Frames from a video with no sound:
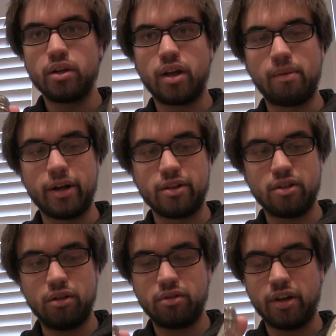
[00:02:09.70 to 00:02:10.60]
Got my
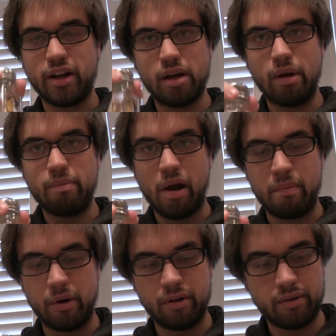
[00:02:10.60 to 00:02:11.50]
salt and I got my
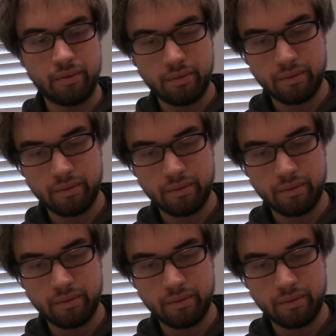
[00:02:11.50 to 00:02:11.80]
pepper.